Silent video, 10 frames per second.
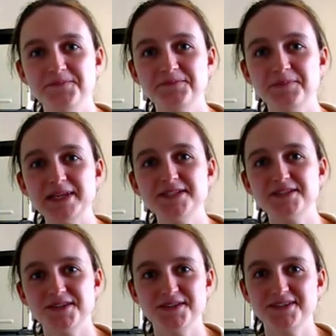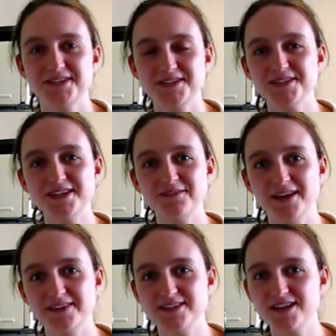been to because I just haven't
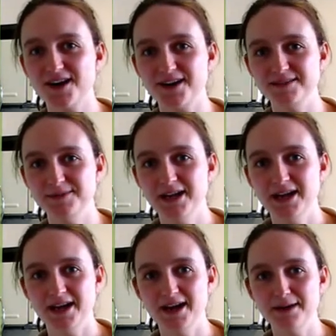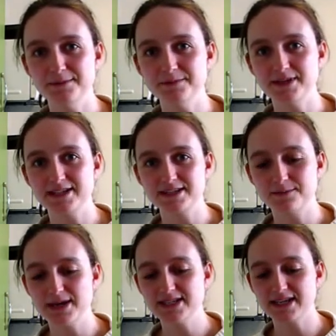had the time, but it's
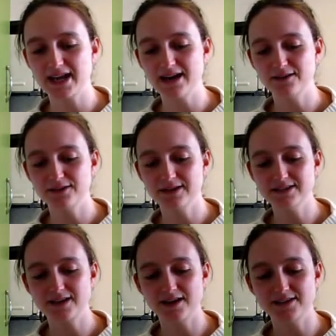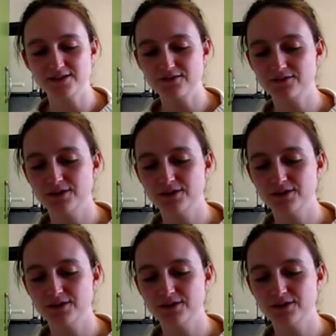amazing how these kinds of